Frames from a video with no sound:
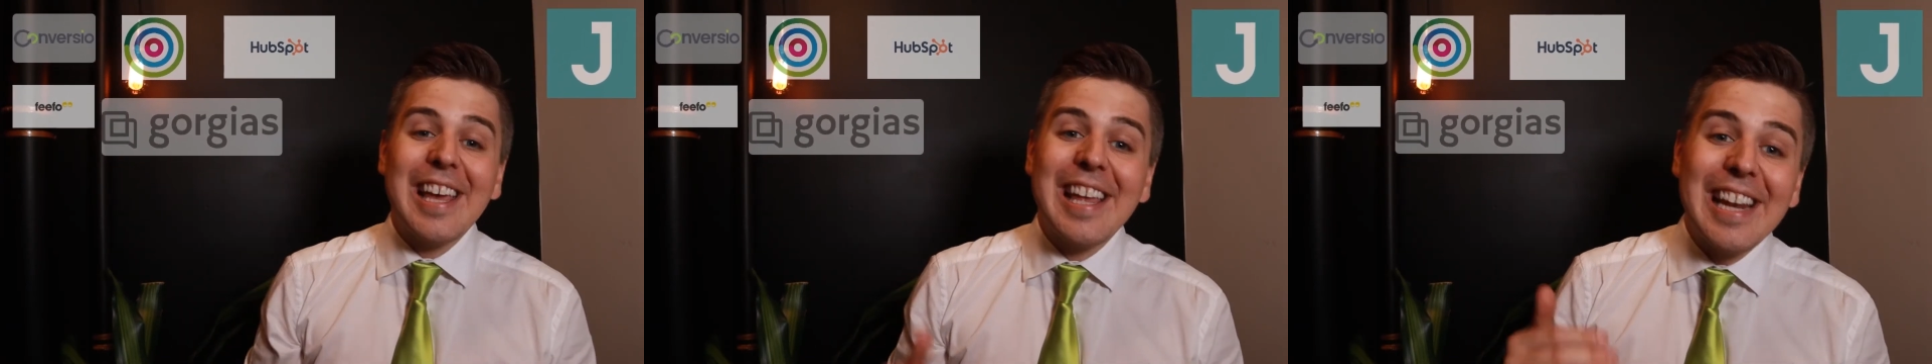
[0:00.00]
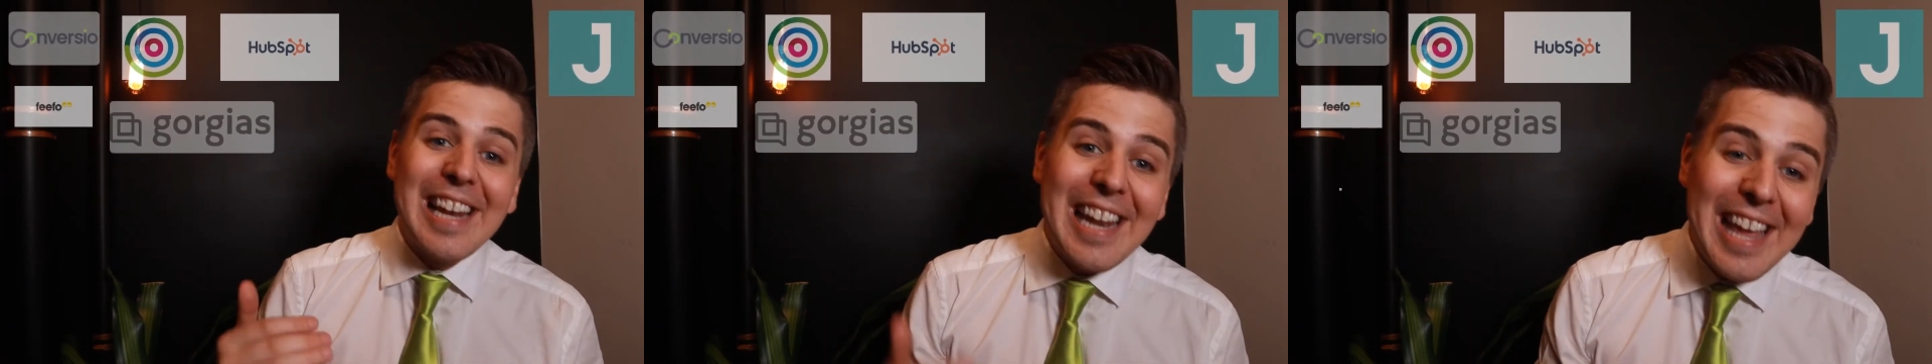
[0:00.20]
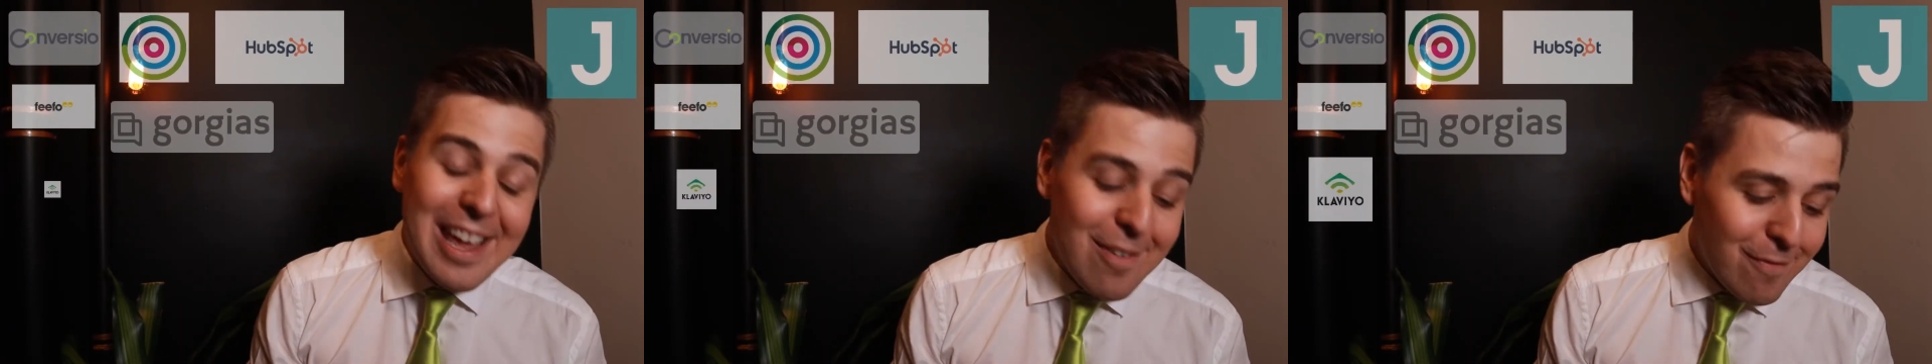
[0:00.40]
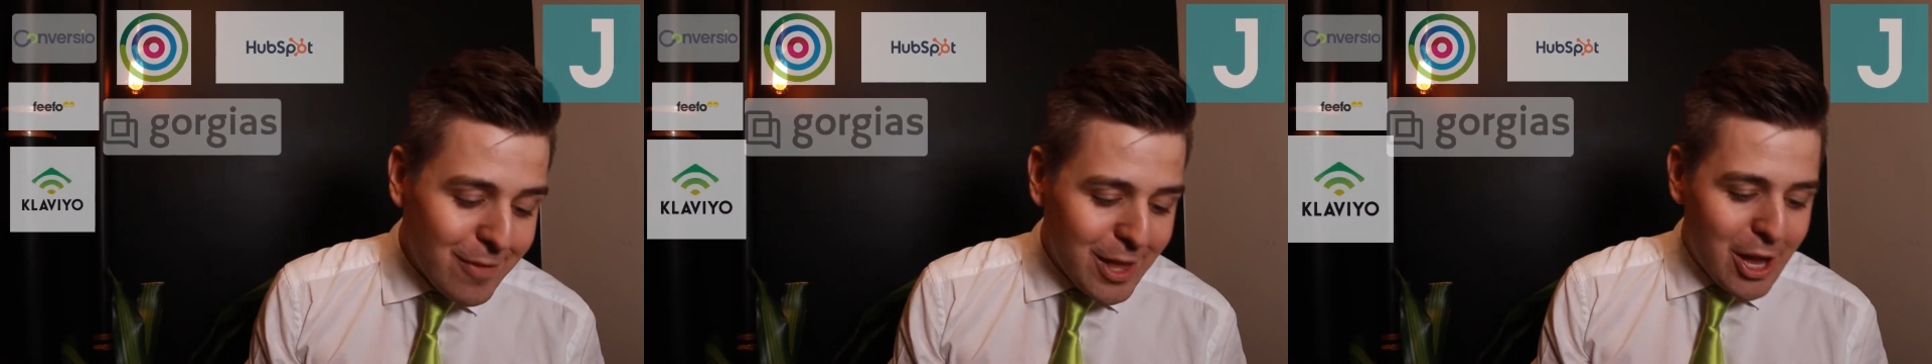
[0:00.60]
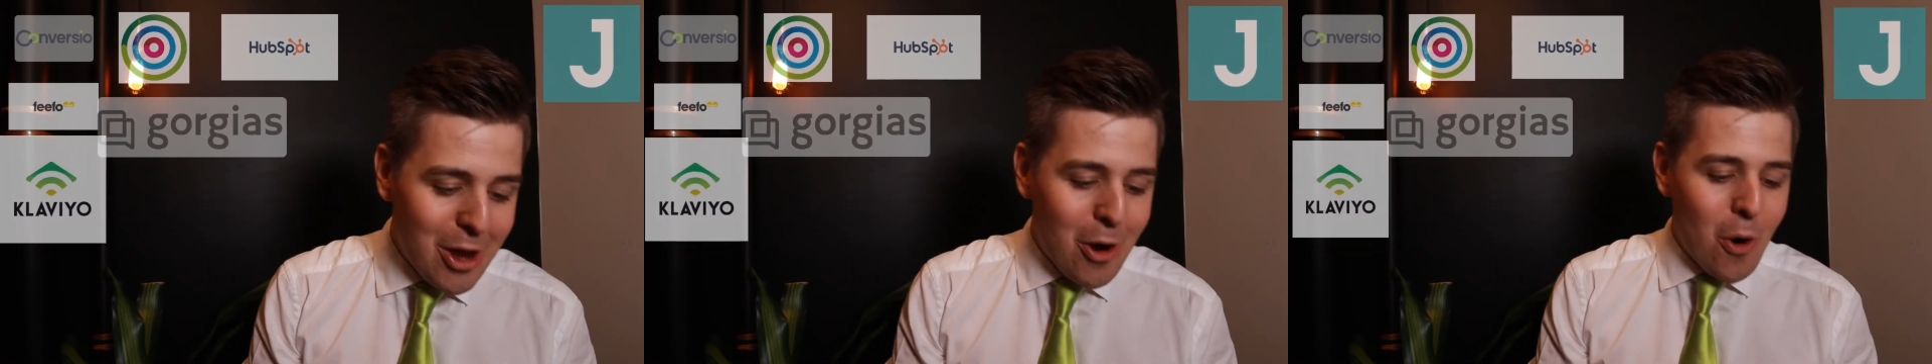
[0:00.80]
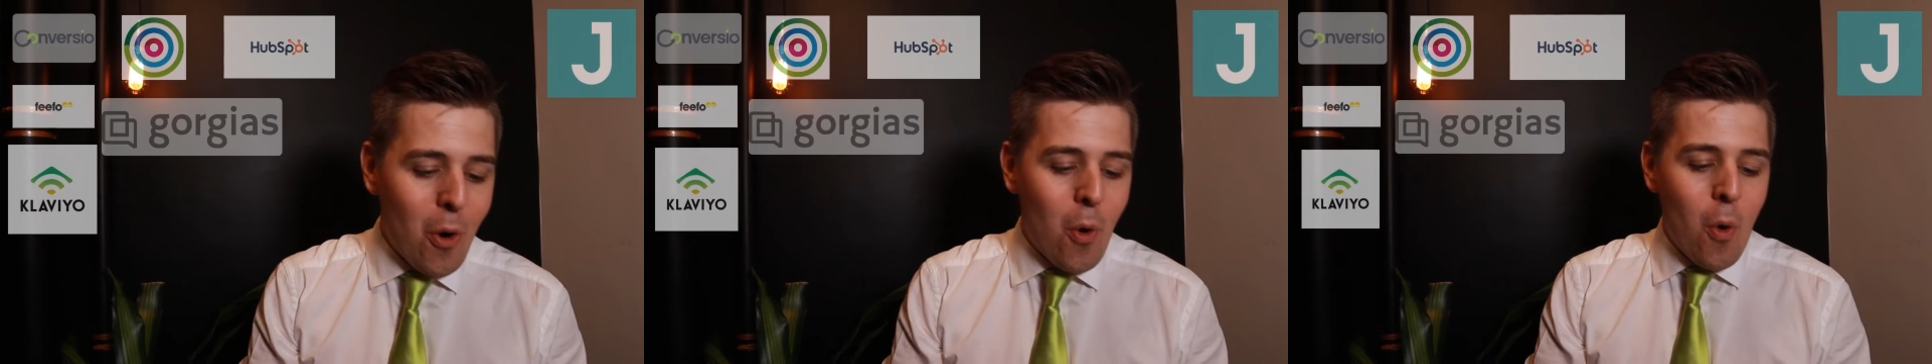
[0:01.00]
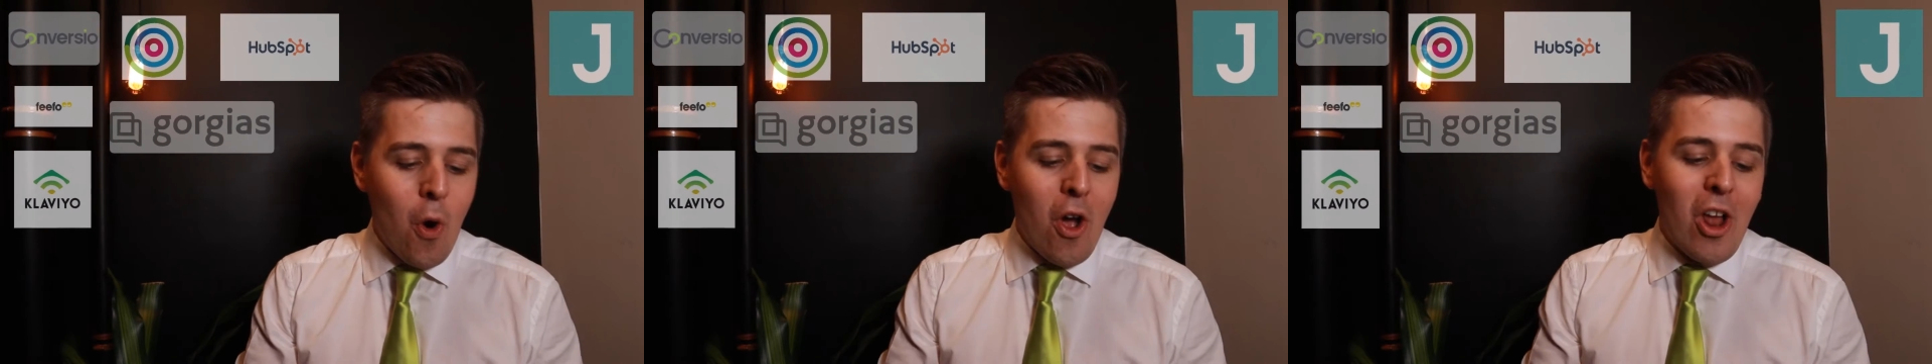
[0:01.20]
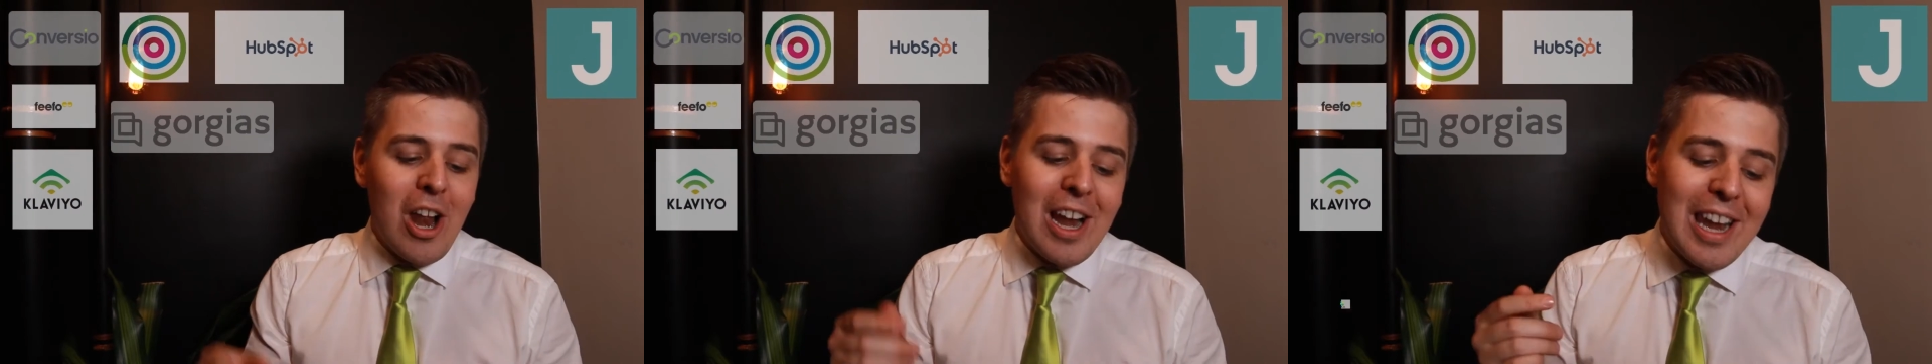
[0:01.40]
Klaviyo,
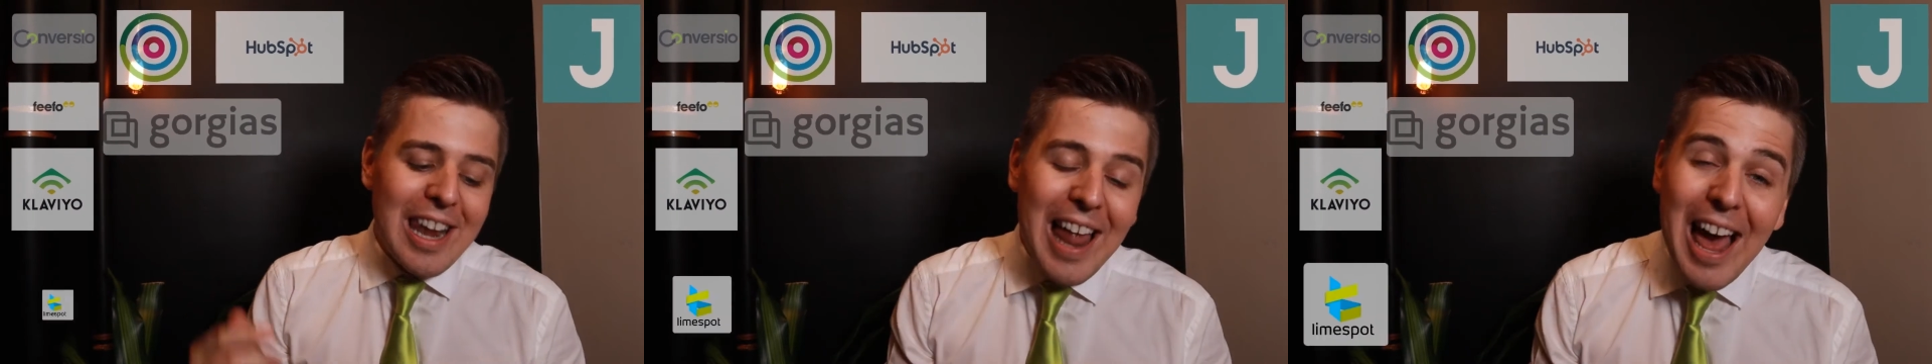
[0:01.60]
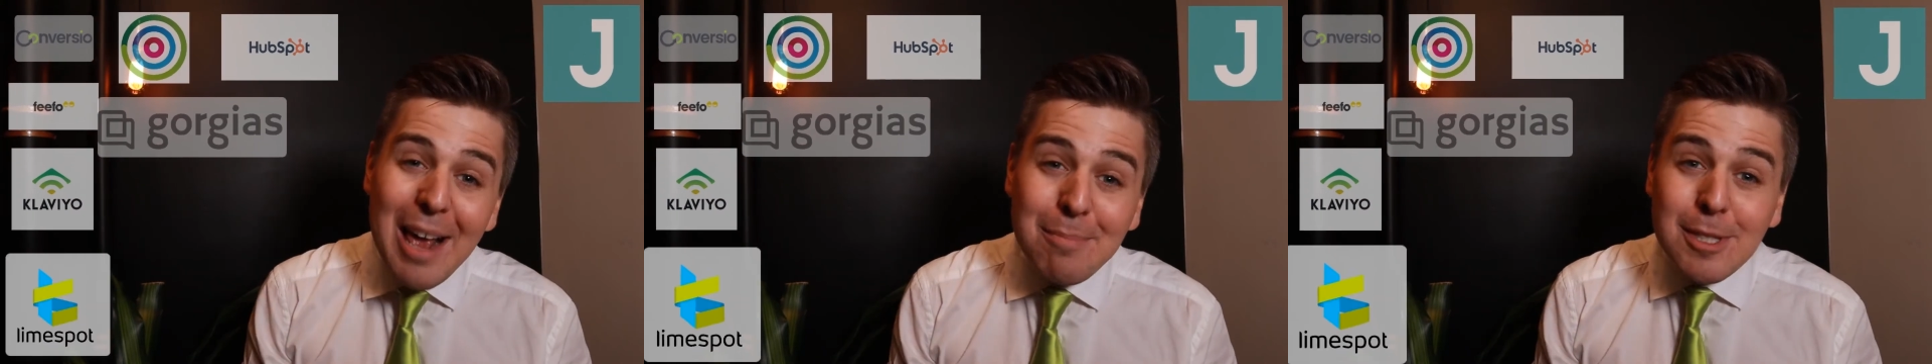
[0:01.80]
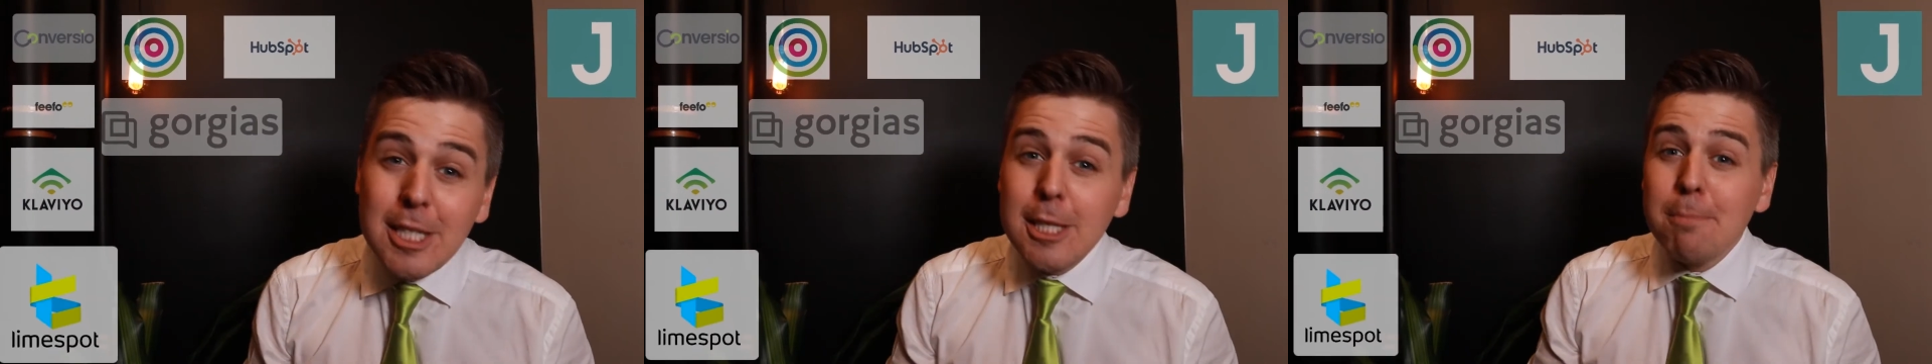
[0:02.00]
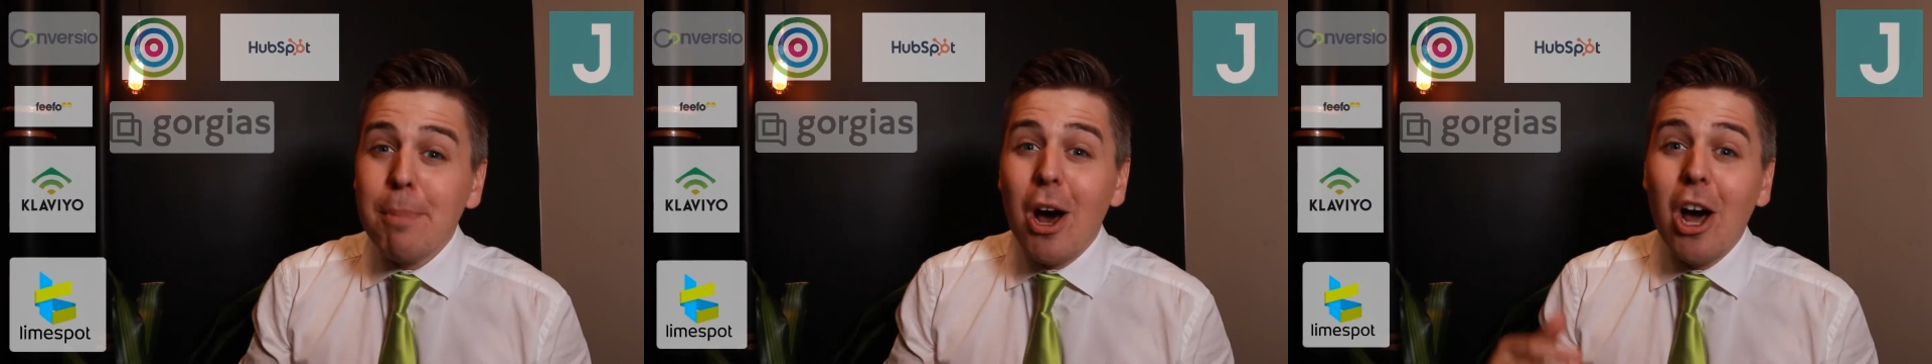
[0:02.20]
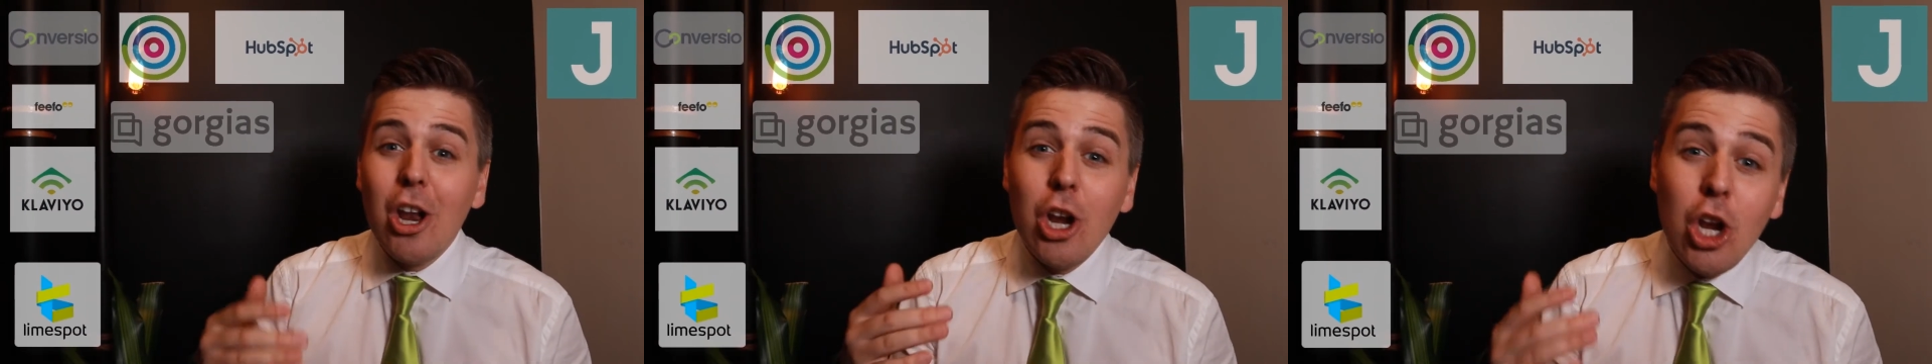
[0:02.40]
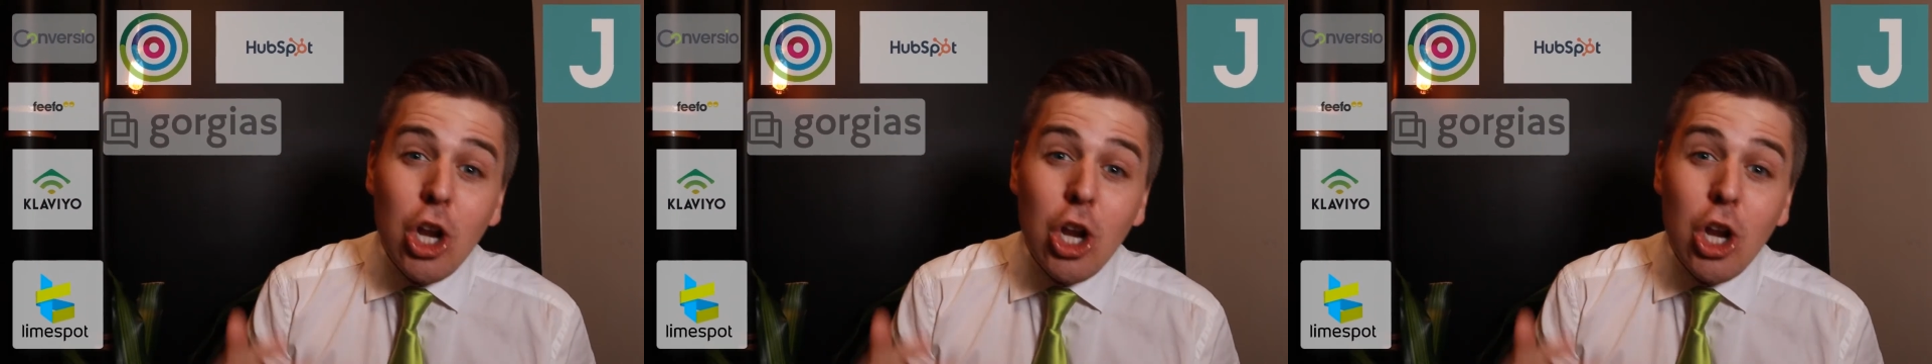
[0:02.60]
LimeSpot,